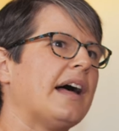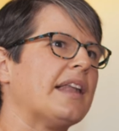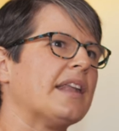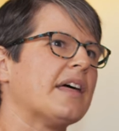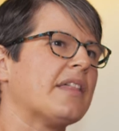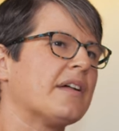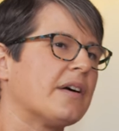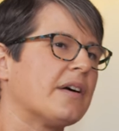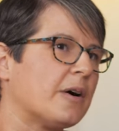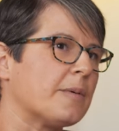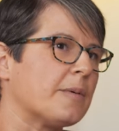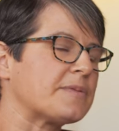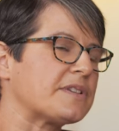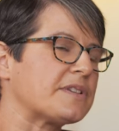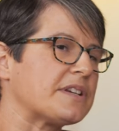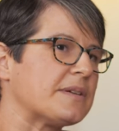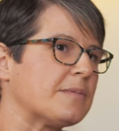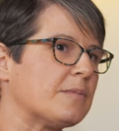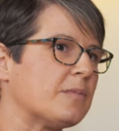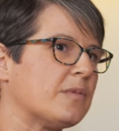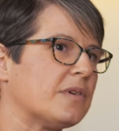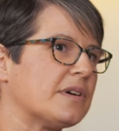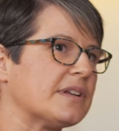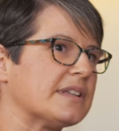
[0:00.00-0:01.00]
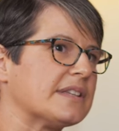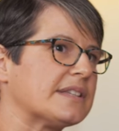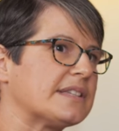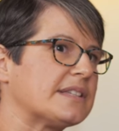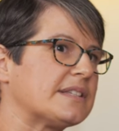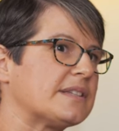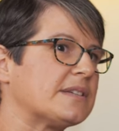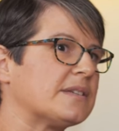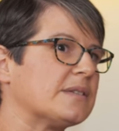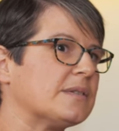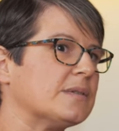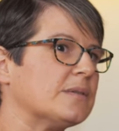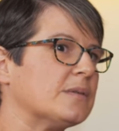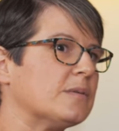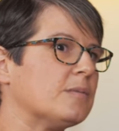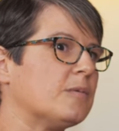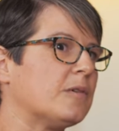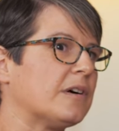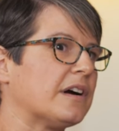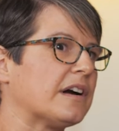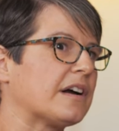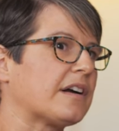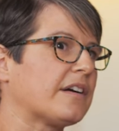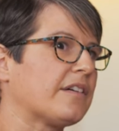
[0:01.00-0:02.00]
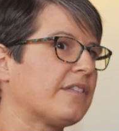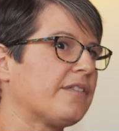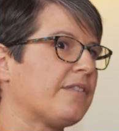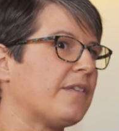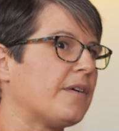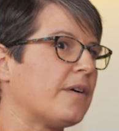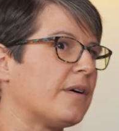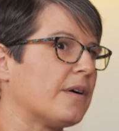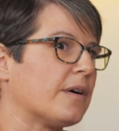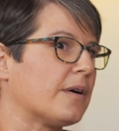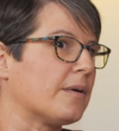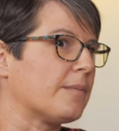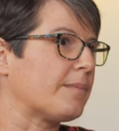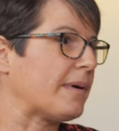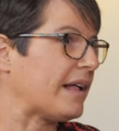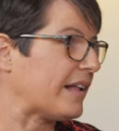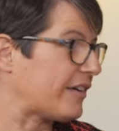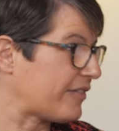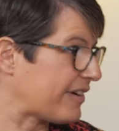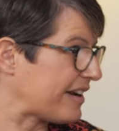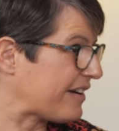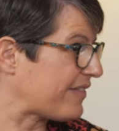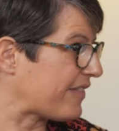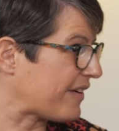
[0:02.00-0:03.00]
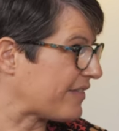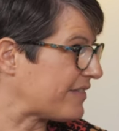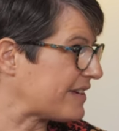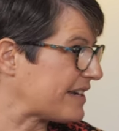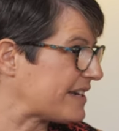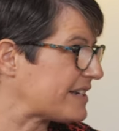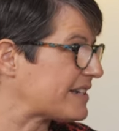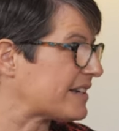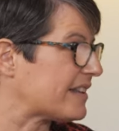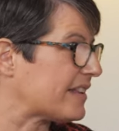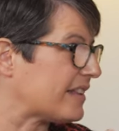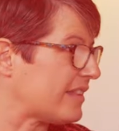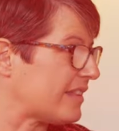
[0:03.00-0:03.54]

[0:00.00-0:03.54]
another option was to work for Balcraig Foundation,